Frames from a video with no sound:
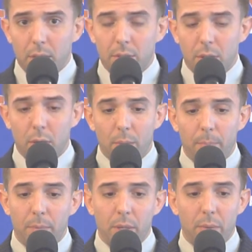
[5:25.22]

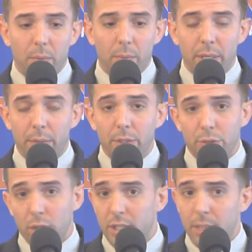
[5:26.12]
So we were
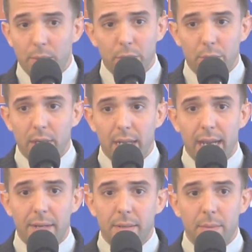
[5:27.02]
instructed that we were doing
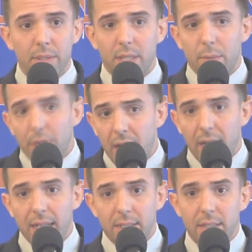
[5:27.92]
lead, and we said we're not
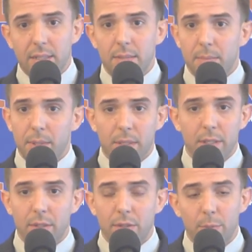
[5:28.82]
licensed, but
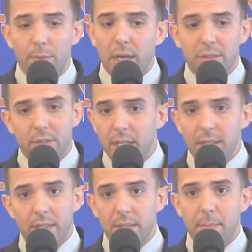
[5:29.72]
the supervisor said
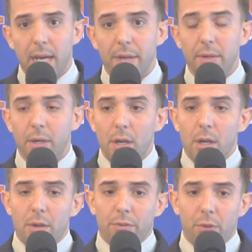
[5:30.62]
it didn't matter.
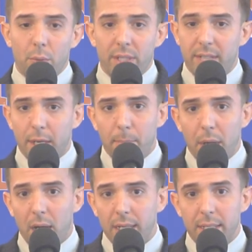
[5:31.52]
So we set up
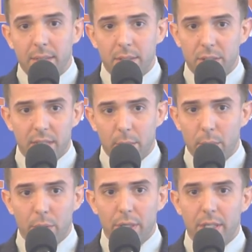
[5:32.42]
poly, just like
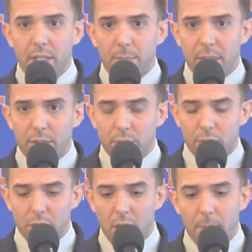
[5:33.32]
we would in an
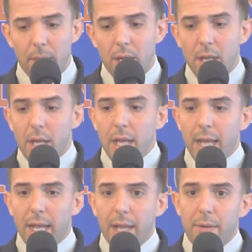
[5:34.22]
asbestos job,
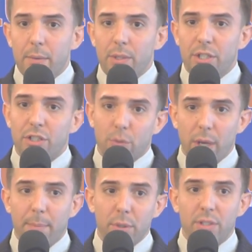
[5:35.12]
and we took
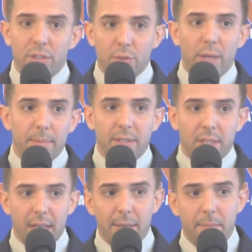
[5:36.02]
scrapers and scraped
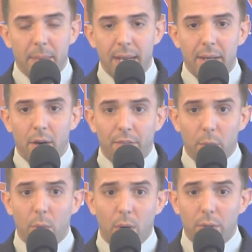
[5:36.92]
this lead paint off
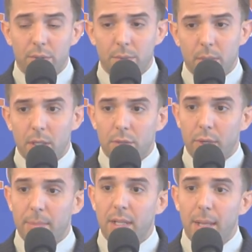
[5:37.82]
the walls.
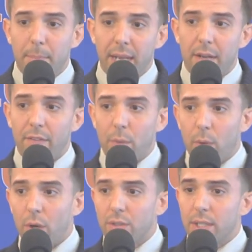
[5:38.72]
Scraped the lead paint off the
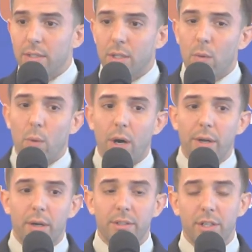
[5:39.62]
walls and took
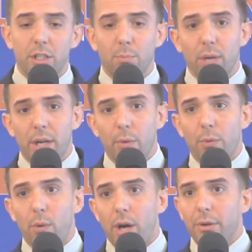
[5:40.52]
a sprayer
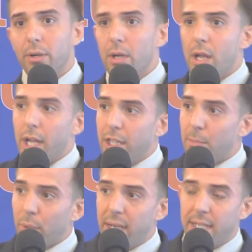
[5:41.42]
with water and
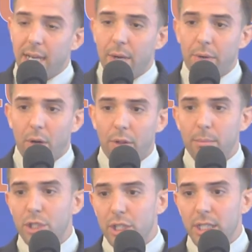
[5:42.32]
sprayed down all the
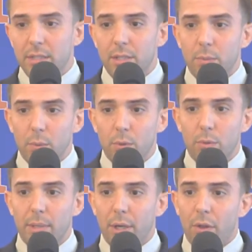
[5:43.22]
machines in the
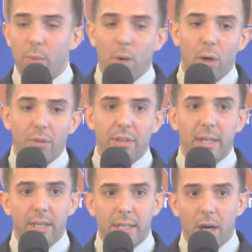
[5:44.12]
room and all the walls
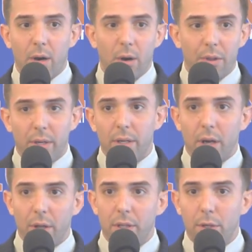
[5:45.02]
and got all
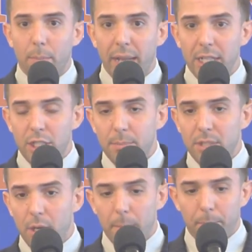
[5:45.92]
the little paint
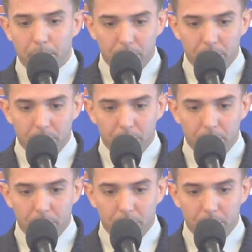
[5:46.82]
chips up.